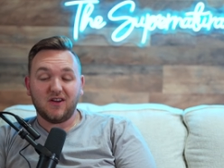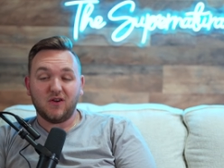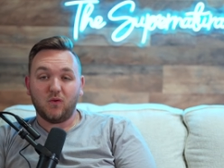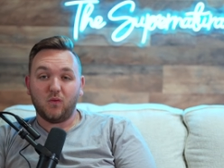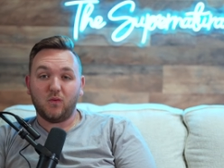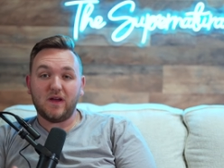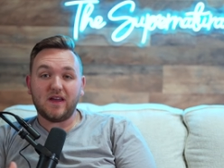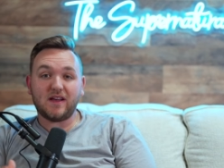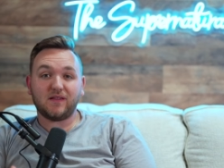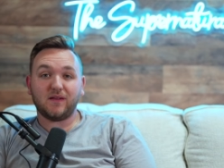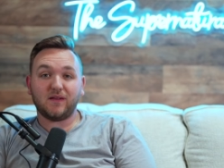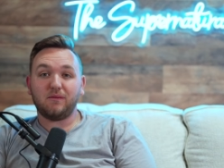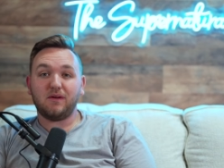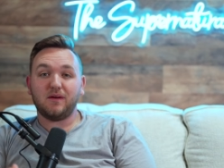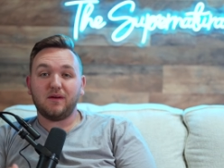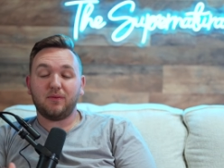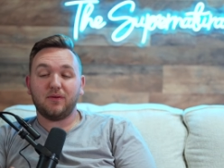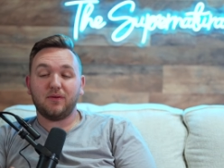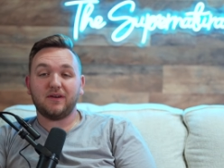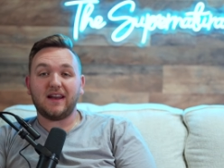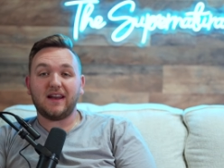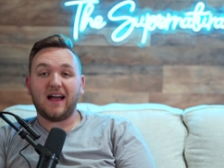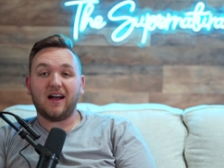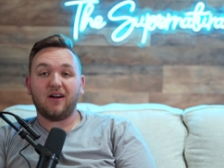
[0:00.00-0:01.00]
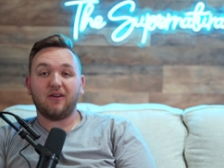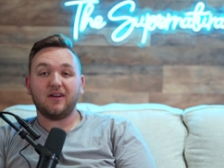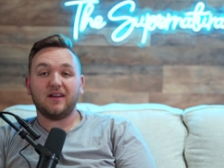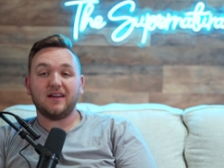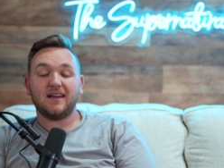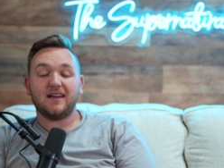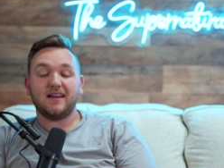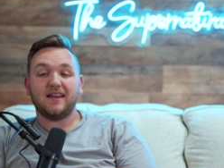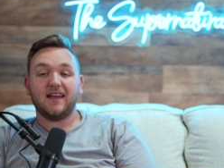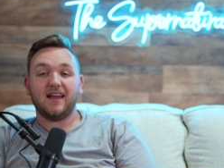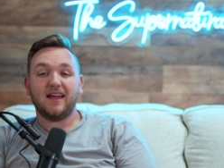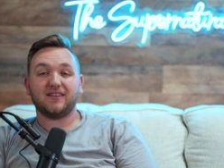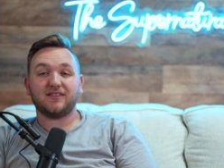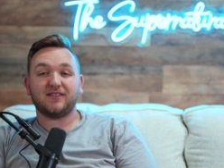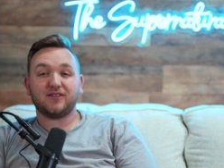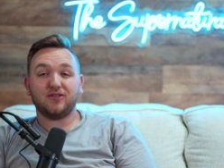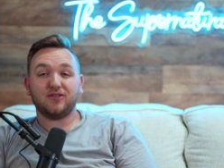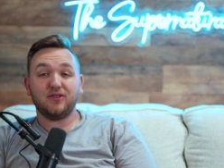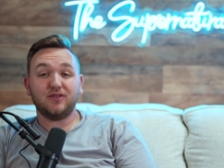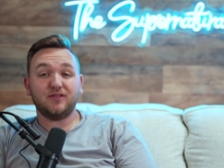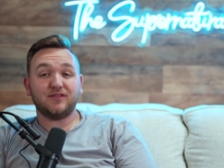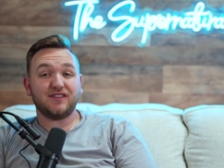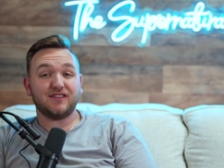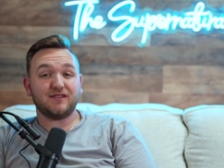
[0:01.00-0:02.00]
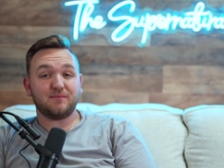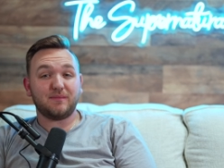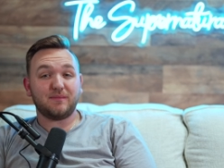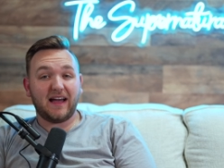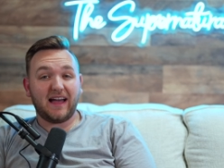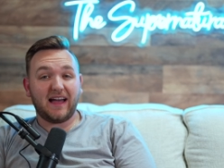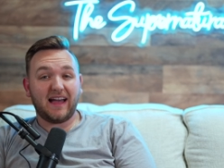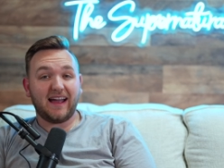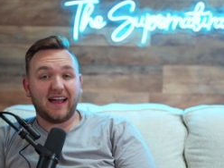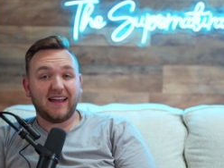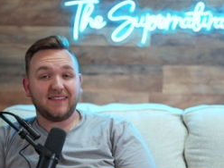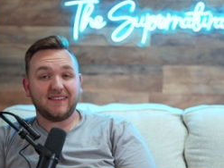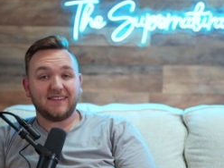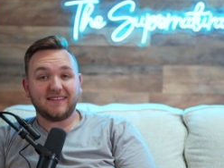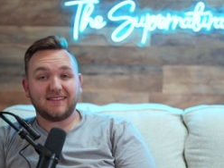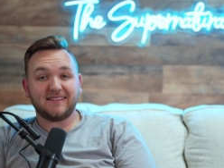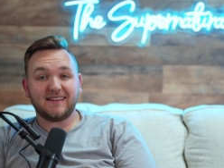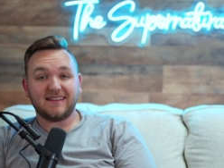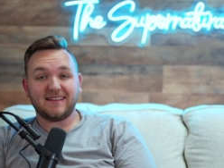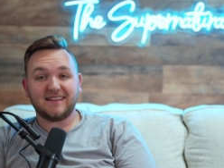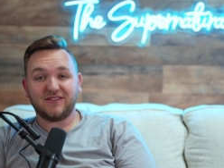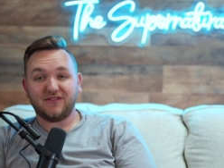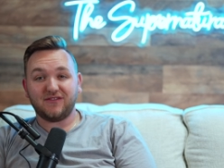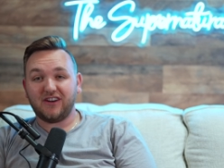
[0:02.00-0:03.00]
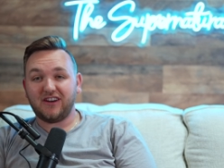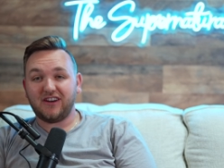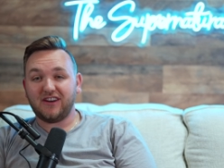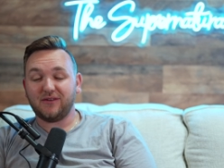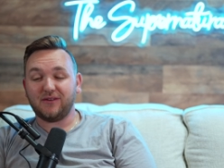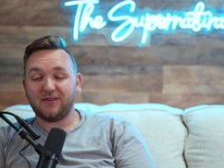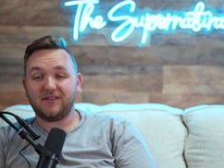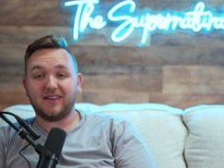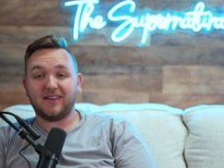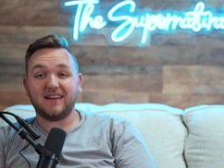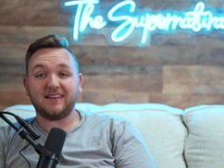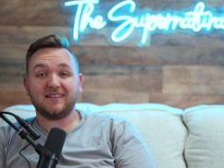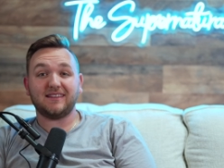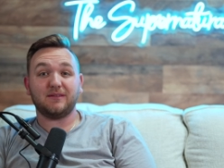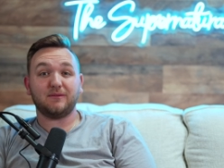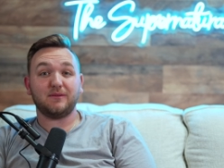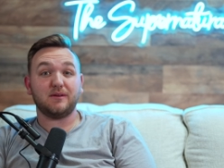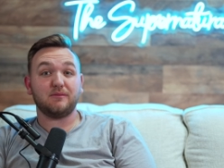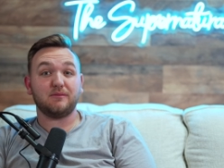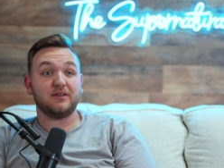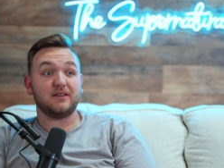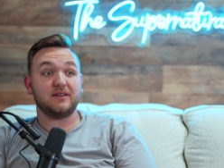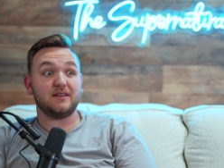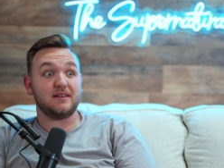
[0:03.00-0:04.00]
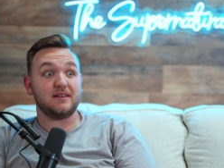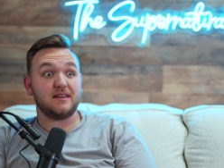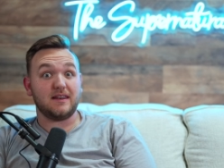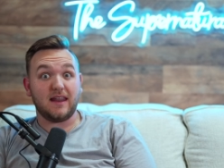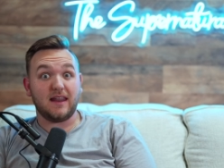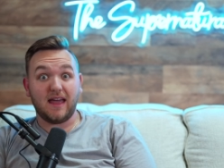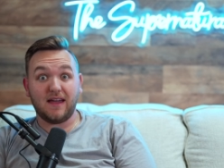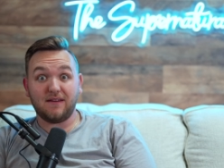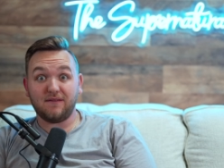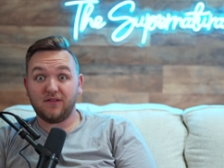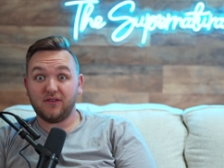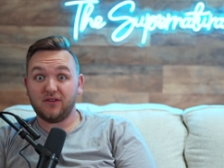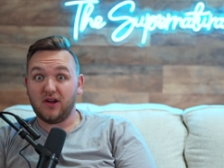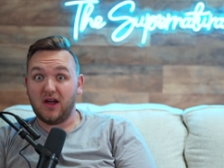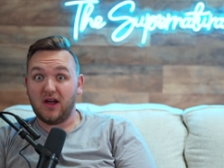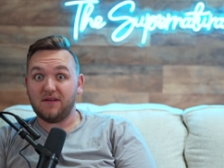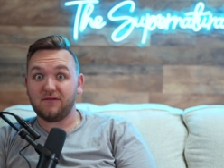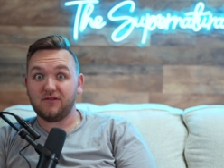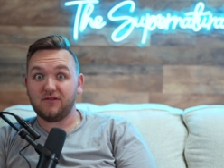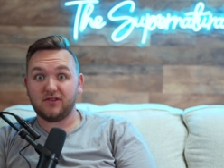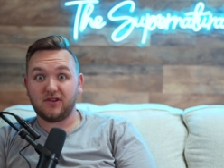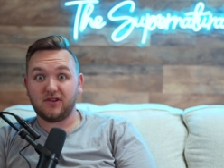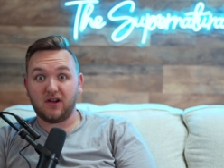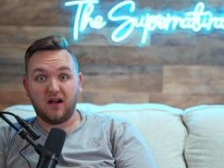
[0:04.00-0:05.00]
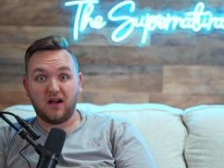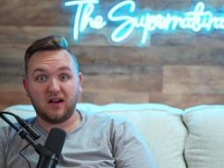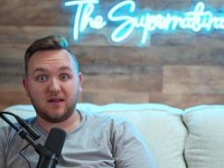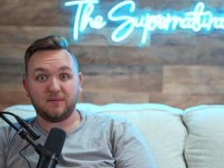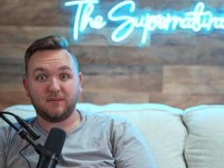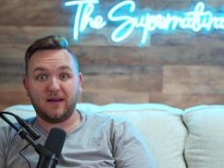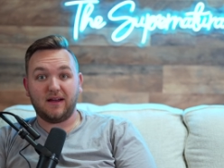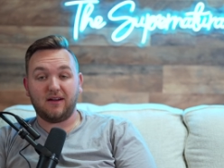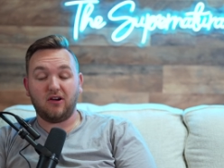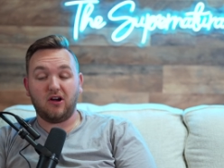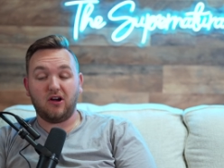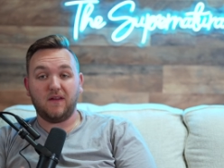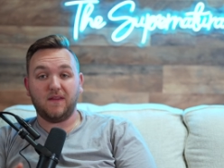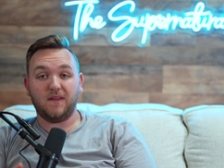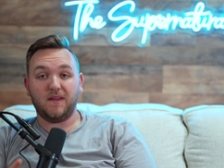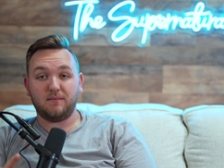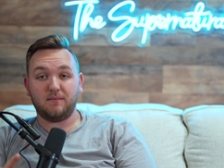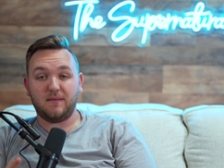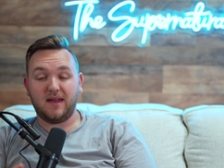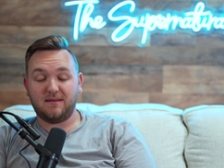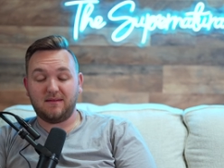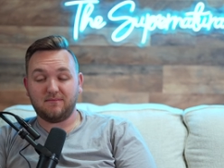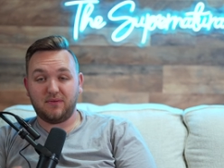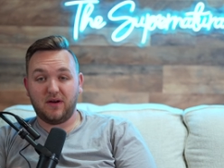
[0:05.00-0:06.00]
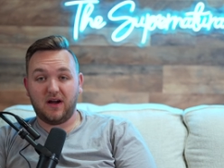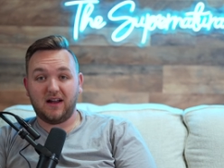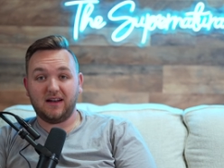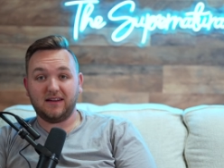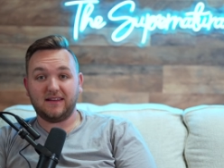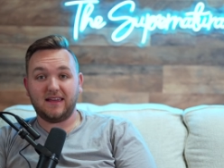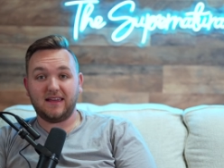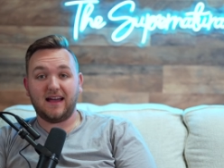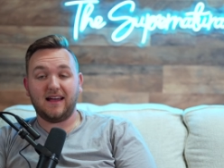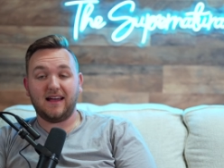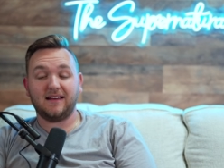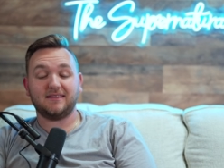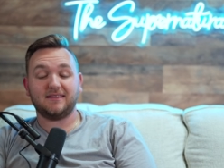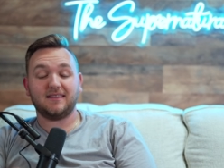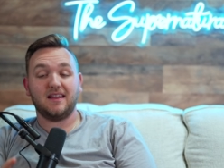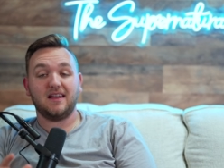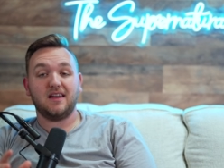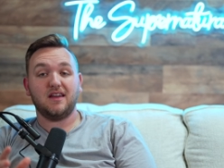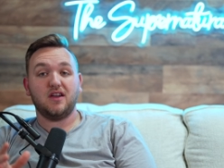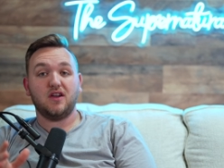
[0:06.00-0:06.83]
weekly we put out exclusive behind the scenes videos, things that we would never ever talk about on the main podcast.